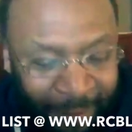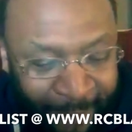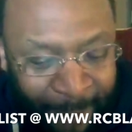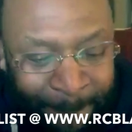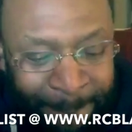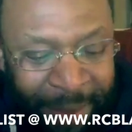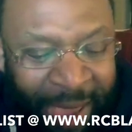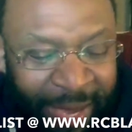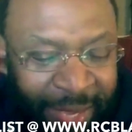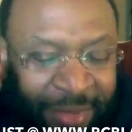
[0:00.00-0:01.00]

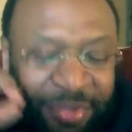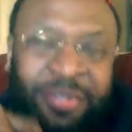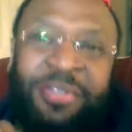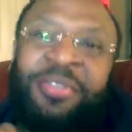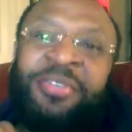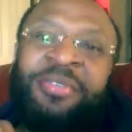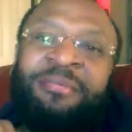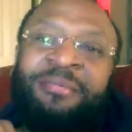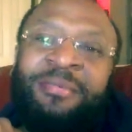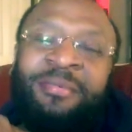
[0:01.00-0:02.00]
Baggage.
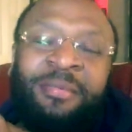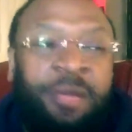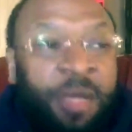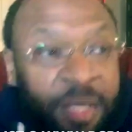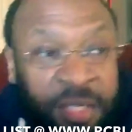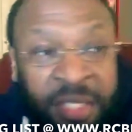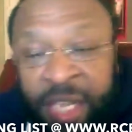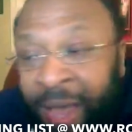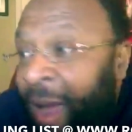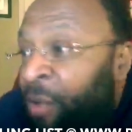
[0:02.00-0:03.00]
It's
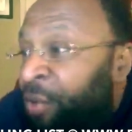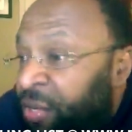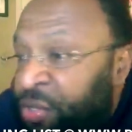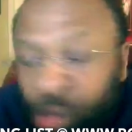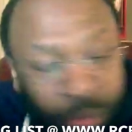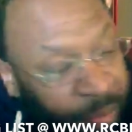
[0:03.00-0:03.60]
carrying too much